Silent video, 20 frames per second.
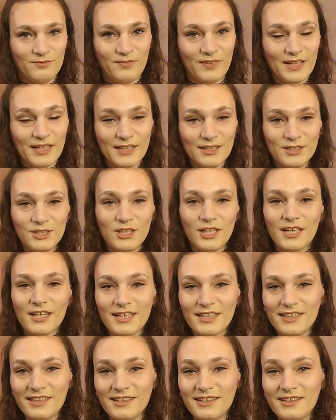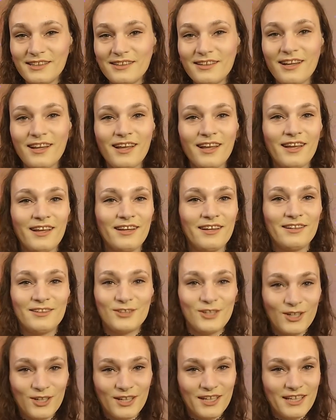vegan chicken,
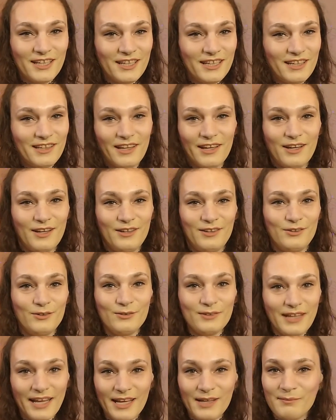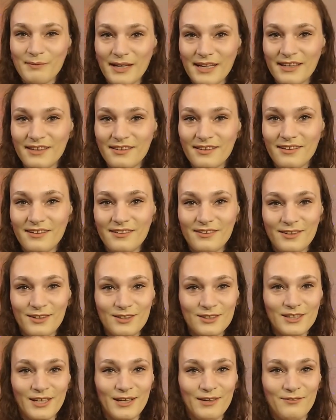turkey, like you name it
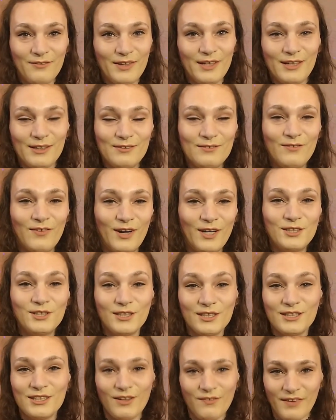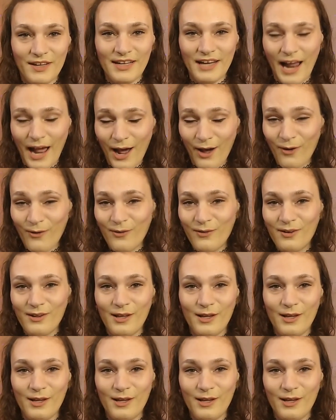there's like vegan versions of it now.